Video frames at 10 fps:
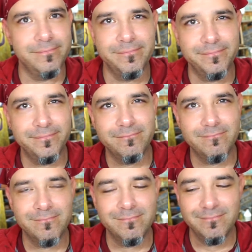Hopefully
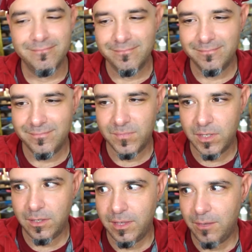not.
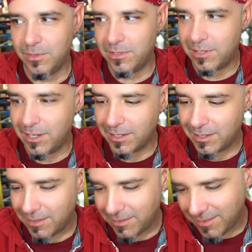Oh, that would suck.
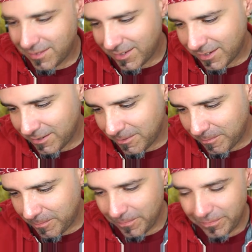You did a
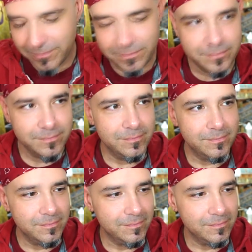mural and they were like,